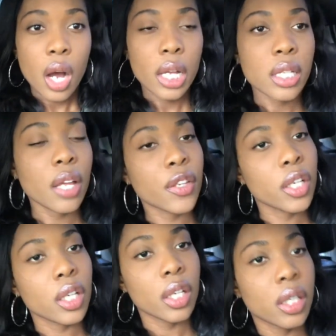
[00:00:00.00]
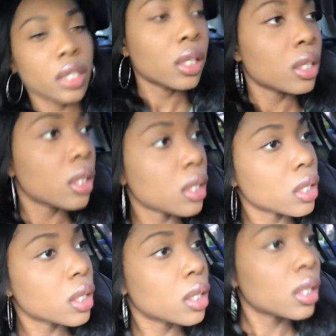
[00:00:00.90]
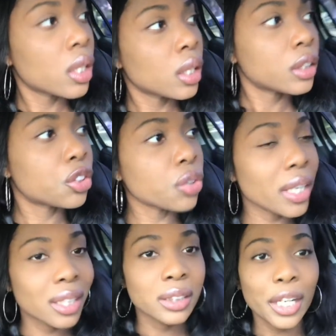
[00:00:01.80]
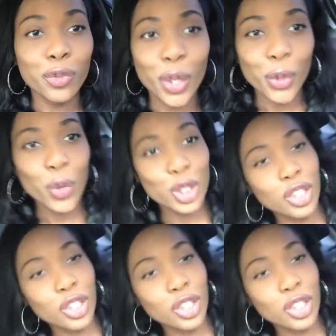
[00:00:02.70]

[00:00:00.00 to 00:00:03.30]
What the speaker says: another drink because I don't want to go to